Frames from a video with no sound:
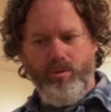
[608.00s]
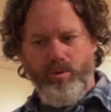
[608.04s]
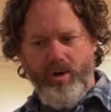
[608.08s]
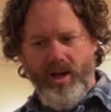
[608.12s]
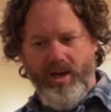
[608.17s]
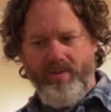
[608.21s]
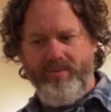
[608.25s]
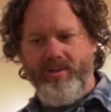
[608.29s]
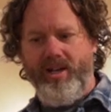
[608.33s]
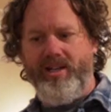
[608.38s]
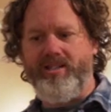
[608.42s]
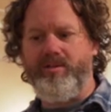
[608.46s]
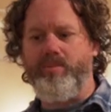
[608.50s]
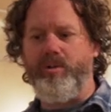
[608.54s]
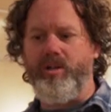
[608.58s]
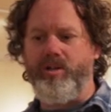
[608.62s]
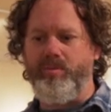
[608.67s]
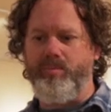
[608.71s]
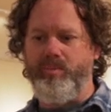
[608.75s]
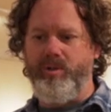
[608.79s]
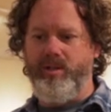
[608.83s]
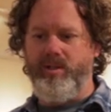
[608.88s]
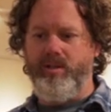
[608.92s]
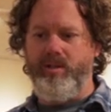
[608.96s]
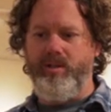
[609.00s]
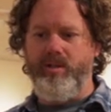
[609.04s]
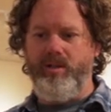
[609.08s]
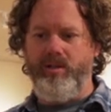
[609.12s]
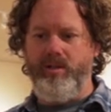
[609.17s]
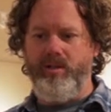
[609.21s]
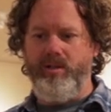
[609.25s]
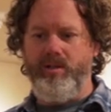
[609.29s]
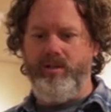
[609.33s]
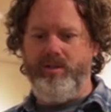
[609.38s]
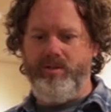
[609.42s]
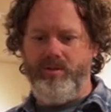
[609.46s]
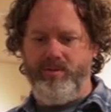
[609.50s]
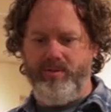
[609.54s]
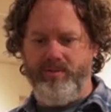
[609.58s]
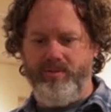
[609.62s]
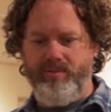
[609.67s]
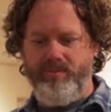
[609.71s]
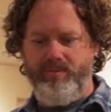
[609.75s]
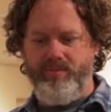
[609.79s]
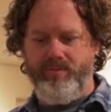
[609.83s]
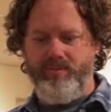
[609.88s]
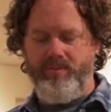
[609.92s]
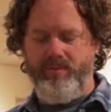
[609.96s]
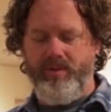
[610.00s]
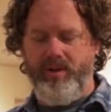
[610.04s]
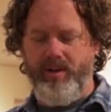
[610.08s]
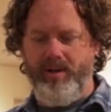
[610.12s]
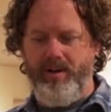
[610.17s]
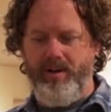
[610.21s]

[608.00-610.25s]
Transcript: craft aspect, but the sort of